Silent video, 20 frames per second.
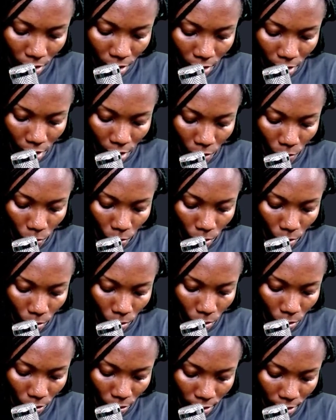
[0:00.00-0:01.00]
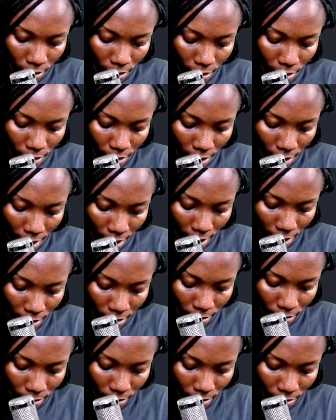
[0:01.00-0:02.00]
is equal cos
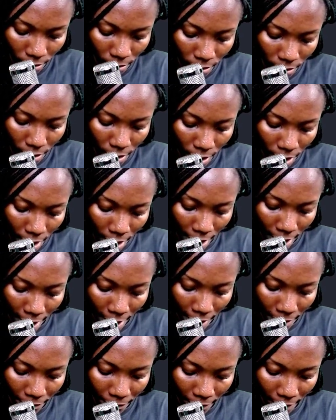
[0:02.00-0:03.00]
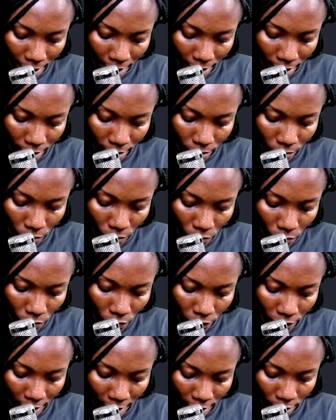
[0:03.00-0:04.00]
theta Fn
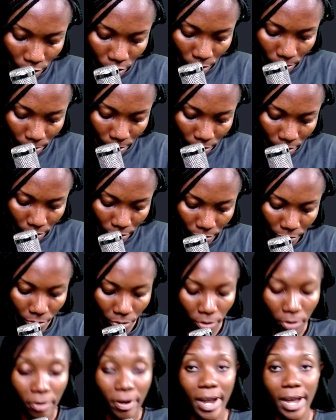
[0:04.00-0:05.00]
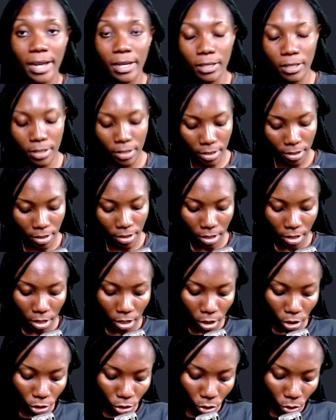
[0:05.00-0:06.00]
over W. Alright?
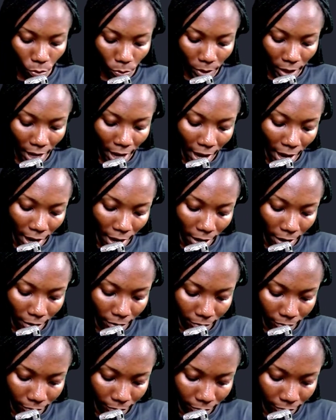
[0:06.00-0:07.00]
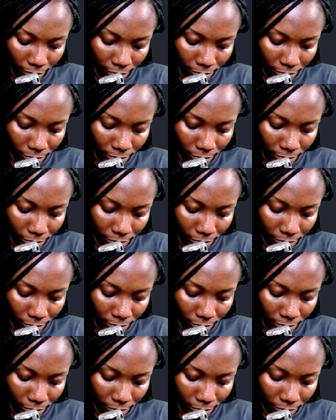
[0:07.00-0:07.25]
So we have,